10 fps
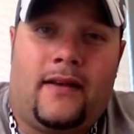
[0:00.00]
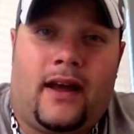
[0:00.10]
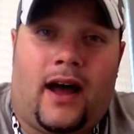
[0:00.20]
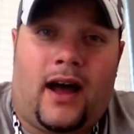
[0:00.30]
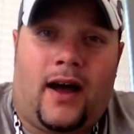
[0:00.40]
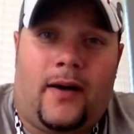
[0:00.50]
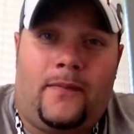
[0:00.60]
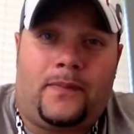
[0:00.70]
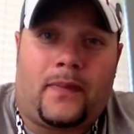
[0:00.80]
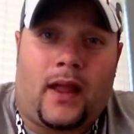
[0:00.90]

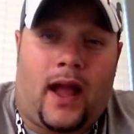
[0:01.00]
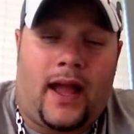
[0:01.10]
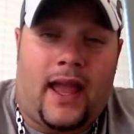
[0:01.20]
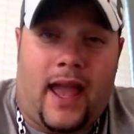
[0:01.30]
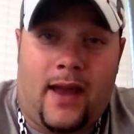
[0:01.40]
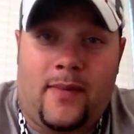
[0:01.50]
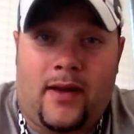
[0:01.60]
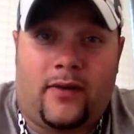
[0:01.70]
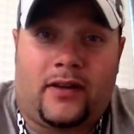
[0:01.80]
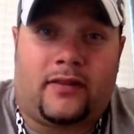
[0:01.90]
I am
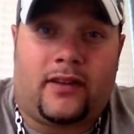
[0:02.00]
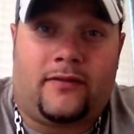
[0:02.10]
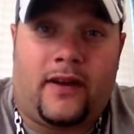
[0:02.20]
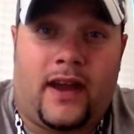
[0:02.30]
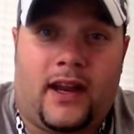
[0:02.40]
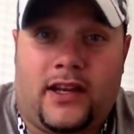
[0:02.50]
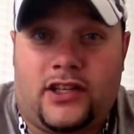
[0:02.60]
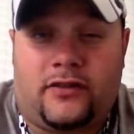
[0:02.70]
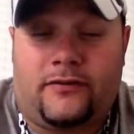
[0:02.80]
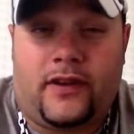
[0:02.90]
a wrestling fan. I
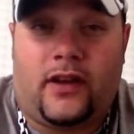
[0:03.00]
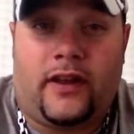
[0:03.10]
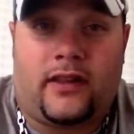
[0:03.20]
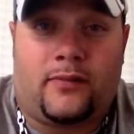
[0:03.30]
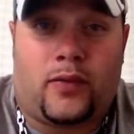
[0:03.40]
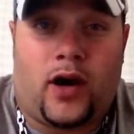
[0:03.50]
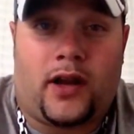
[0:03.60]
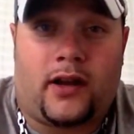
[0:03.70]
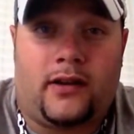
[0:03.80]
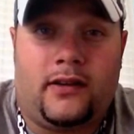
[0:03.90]
just feel that the
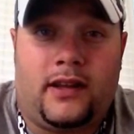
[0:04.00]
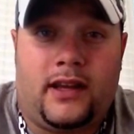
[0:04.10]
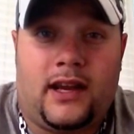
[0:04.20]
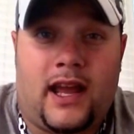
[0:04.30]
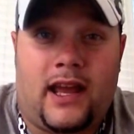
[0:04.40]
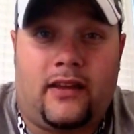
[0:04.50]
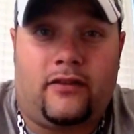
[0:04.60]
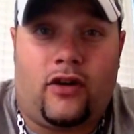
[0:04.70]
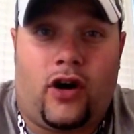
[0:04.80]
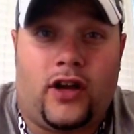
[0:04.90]
product in TNA has
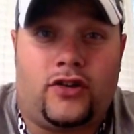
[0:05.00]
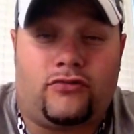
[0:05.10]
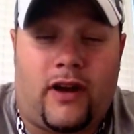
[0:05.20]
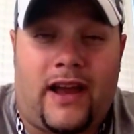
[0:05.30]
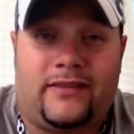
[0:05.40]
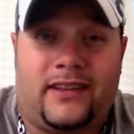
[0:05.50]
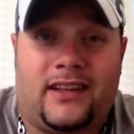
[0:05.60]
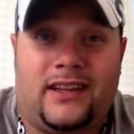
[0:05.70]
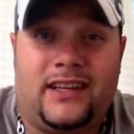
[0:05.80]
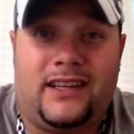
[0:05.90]
gone
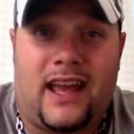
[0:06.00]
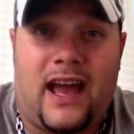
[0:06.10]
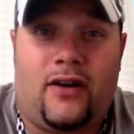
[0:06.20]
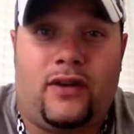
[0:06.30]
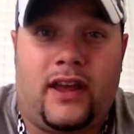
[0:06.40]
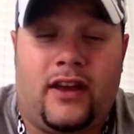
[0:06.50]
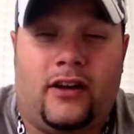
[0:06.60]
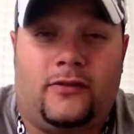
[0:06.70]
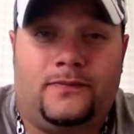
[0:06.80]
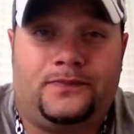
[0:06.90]
drastically
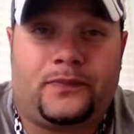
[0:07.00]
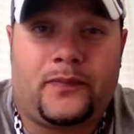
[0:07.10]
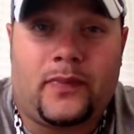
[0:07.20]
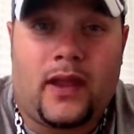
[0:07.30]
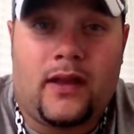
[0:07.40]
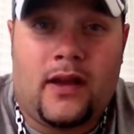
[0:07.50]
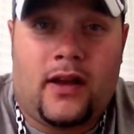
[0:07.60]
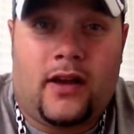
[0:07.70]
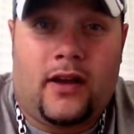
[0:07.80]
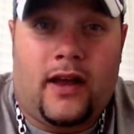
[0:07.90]
downhill.
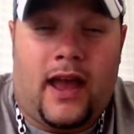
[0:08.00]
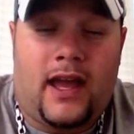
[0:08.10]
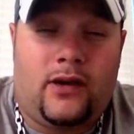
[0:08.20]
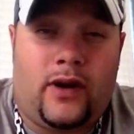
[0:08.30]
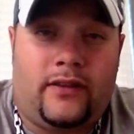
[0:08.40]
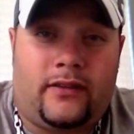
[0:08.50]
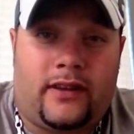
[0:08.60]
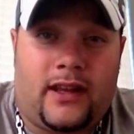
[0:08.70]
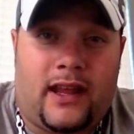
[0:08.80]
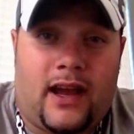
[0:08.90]
Anyways, let's
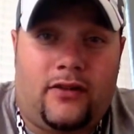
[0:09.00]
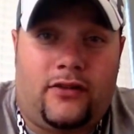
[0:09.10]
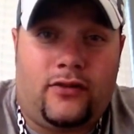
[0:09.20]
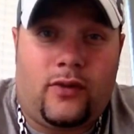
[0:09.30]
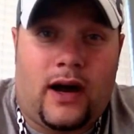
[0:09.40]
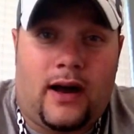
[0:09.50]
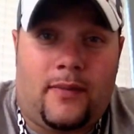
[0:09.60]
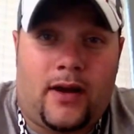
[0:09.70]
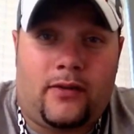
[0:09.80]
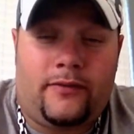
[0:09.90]
get down to
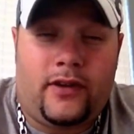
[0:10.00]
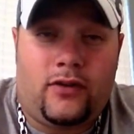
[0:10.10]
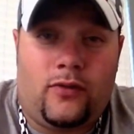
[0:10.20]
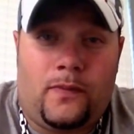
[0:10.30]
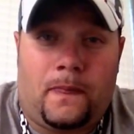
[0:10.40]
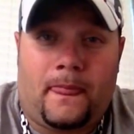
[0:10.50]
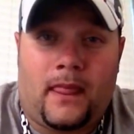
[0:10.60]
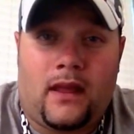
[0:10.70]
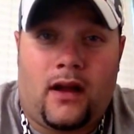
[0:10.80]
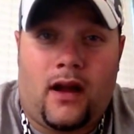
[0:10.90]
my review.
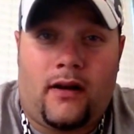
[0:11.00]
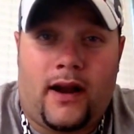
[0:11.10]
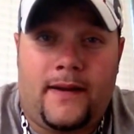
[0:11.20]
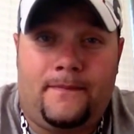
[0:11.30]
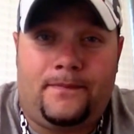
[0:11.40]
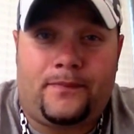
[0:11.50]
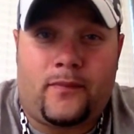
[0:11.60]
Alright.